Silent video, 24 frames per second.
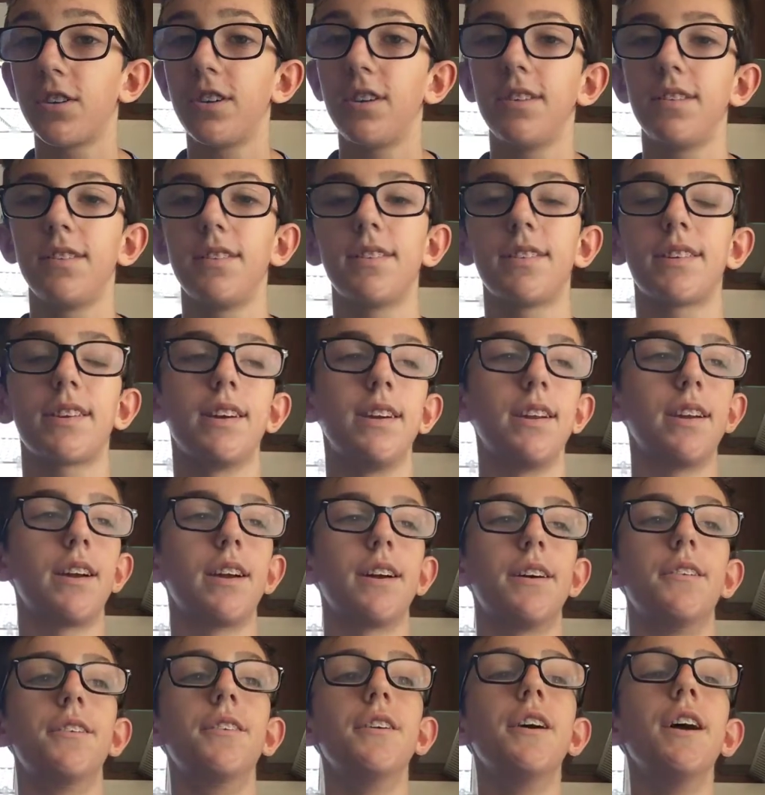season is gonna
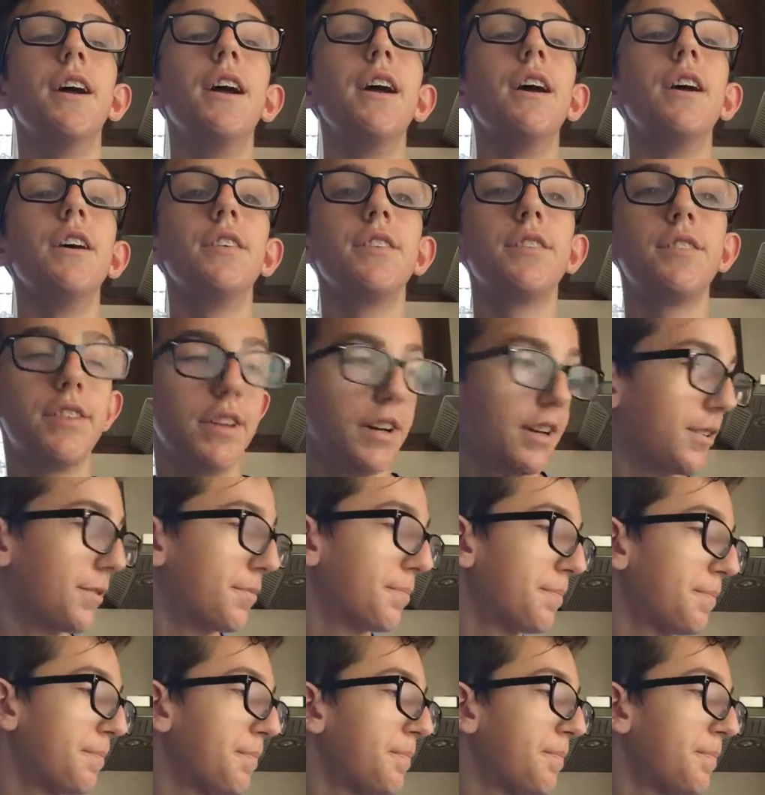go. So,